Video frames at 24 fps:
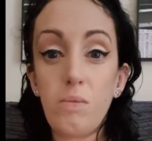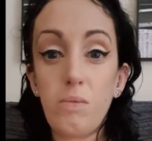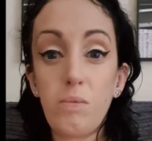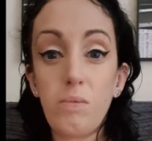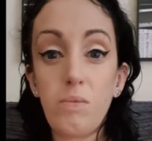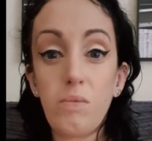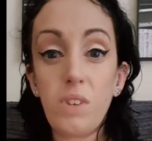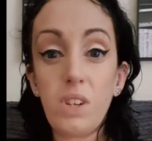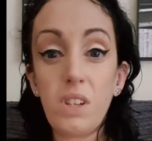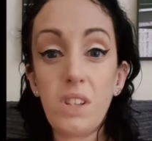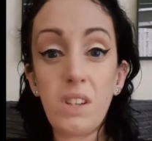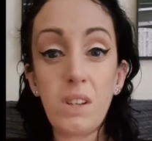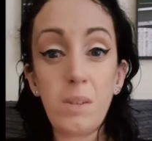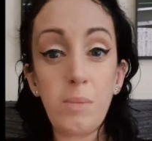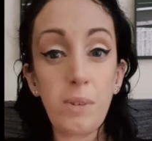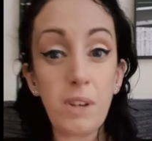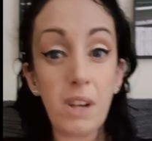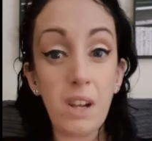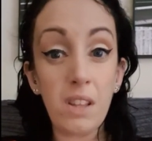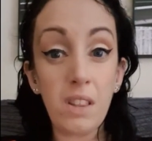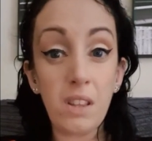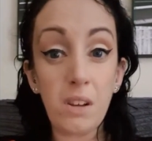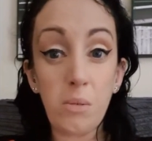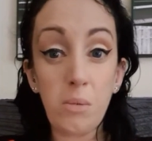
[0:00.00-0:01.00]
reasoning
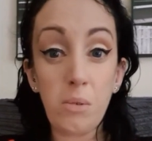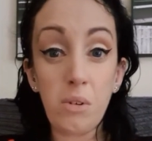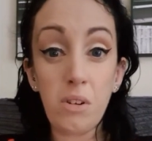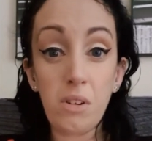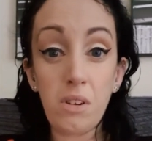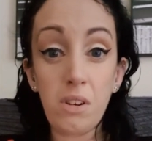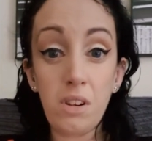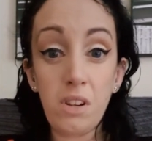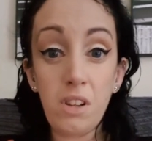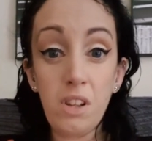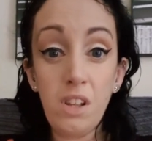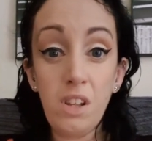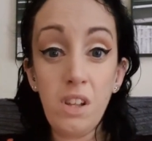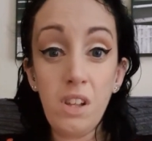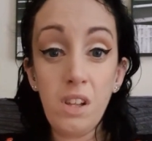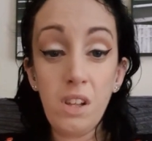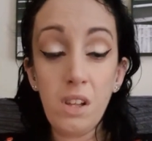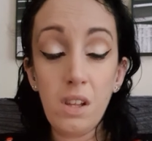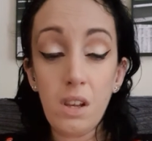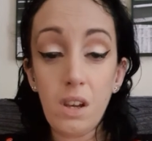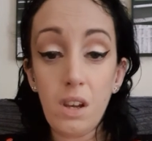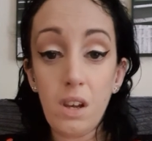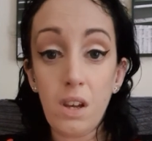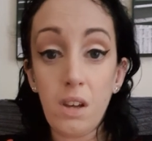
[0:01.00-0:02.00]
behind that one,
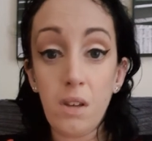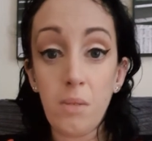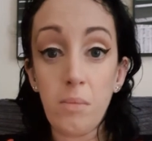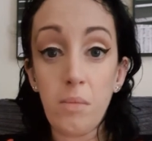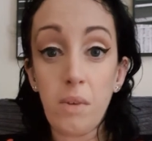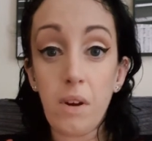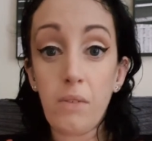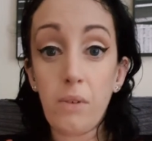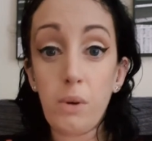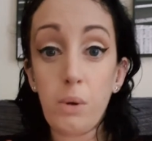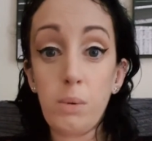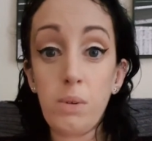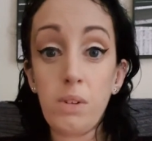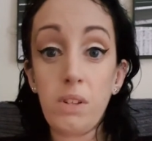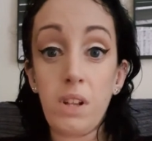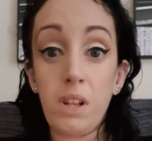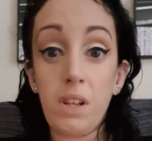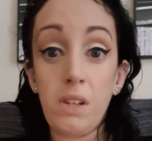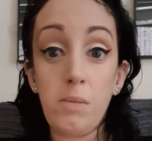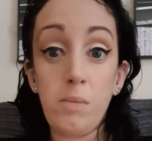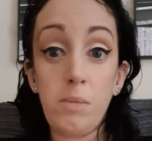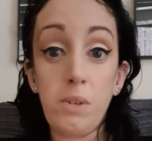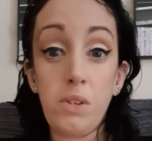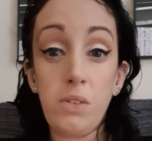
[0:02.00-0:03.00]
I've always
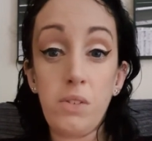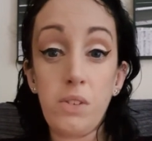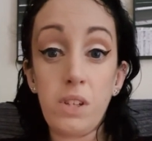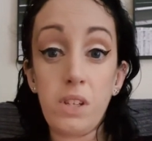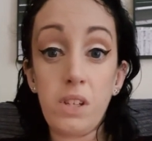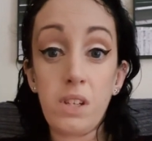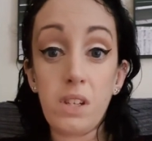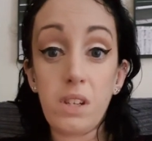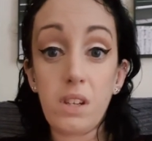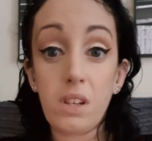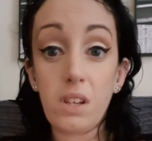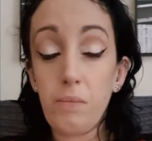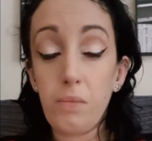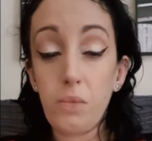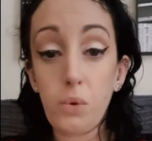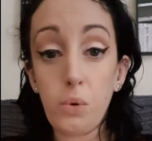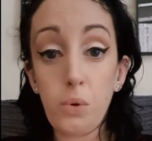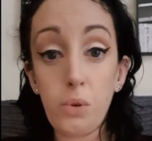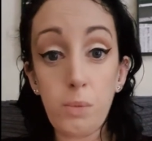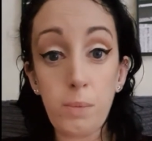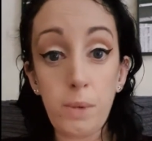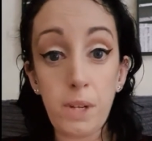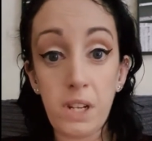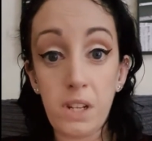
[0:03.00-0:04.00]
liked music,
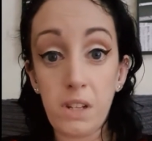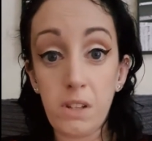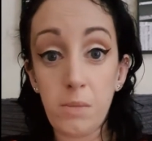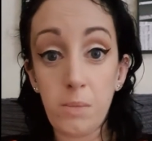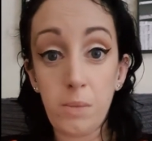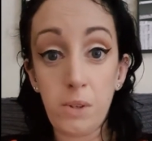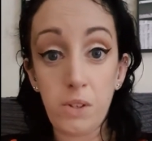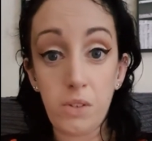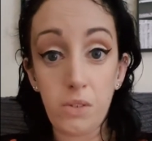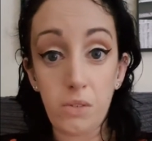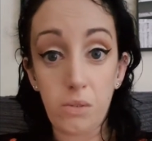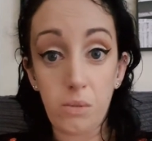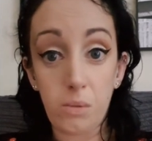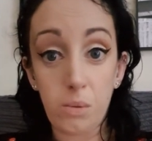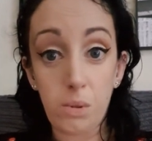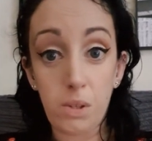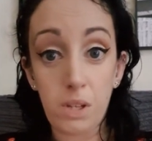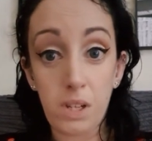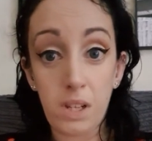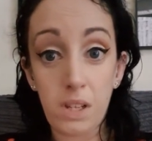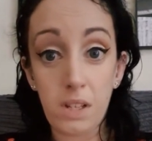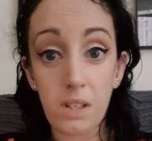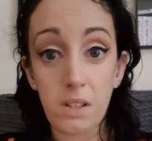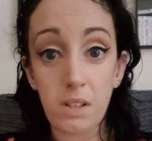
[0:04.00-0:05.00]
always been into musical
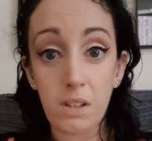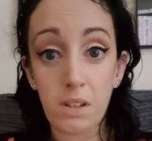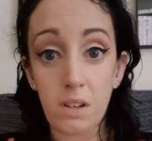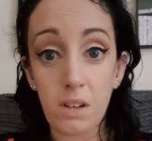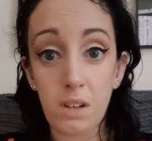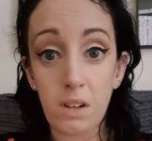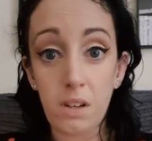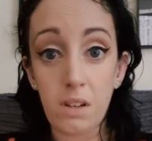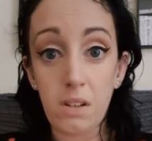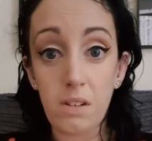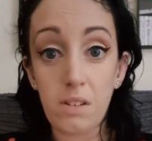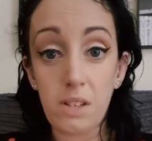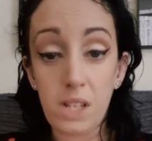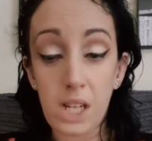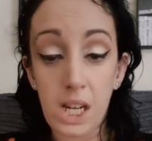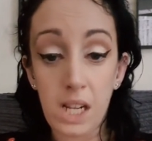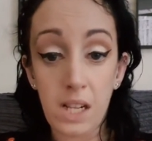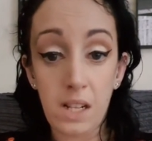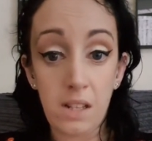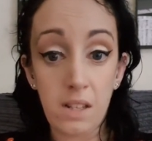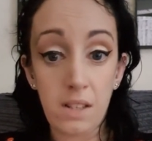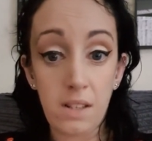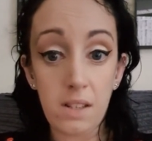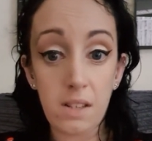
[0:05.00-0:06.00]
theatre,
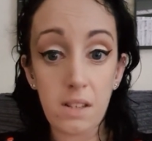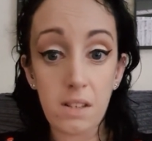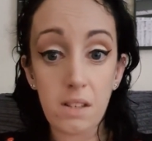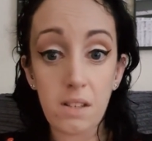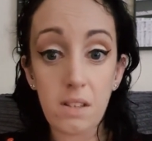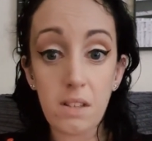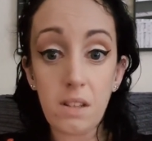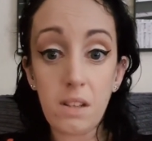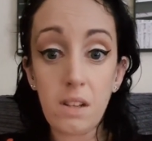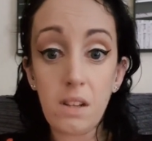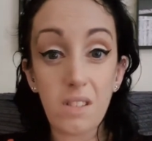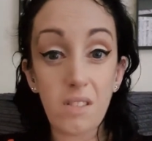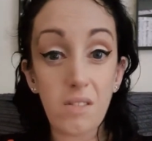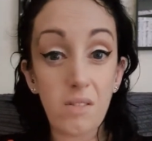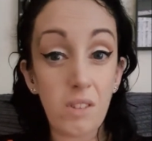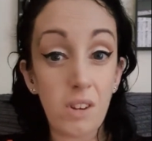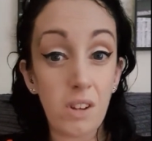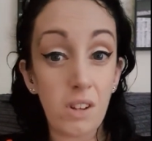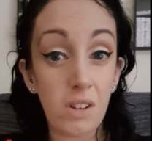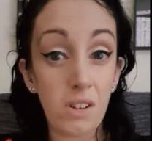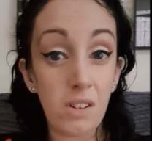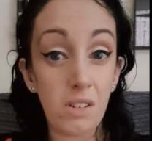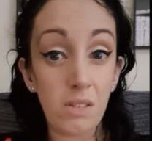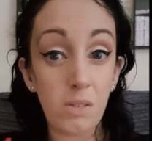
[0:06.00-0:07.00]
dance,
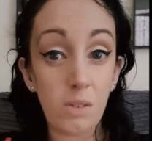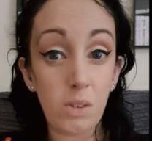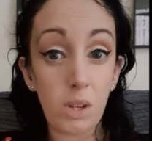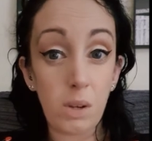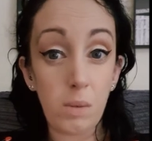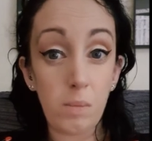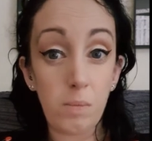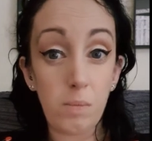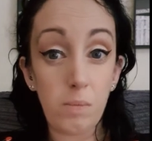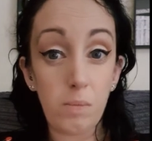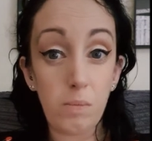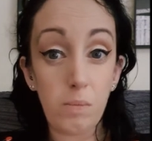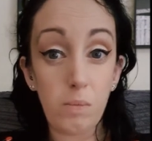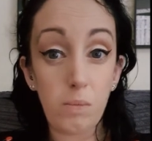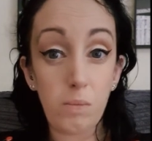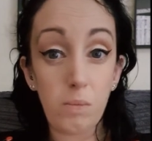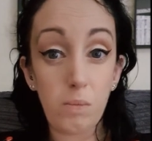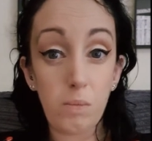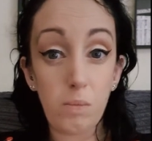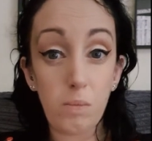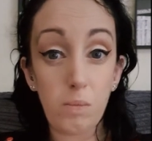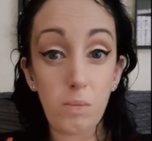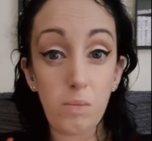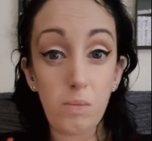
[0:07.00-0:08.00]
and I've
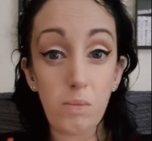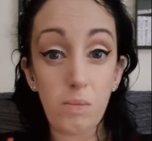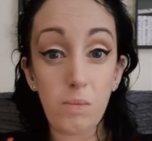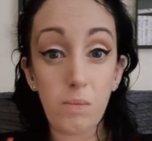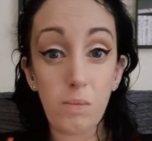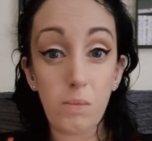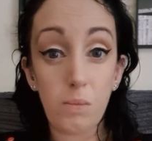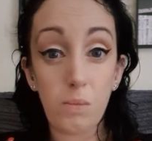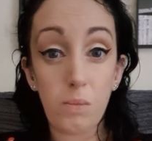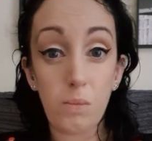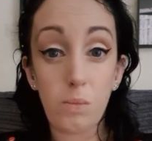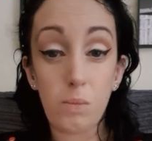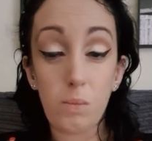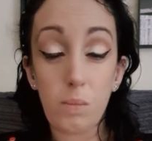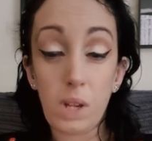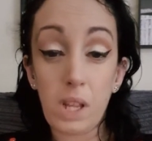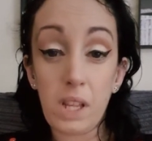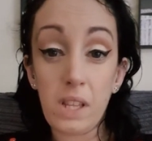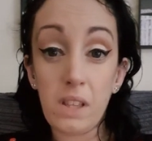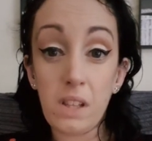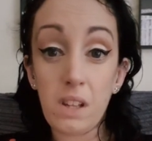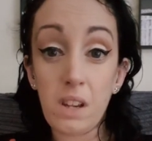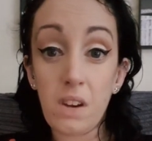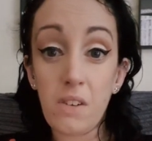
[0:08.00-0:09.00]

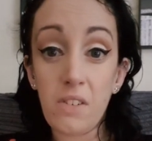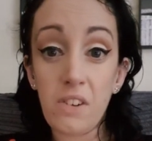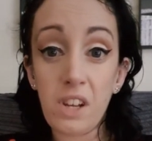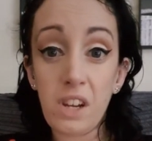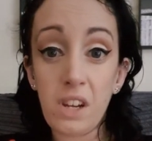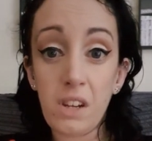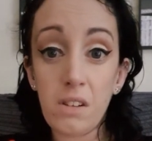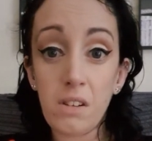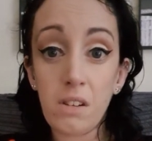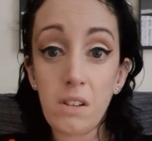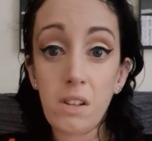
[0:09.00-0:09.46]
played the clarinet.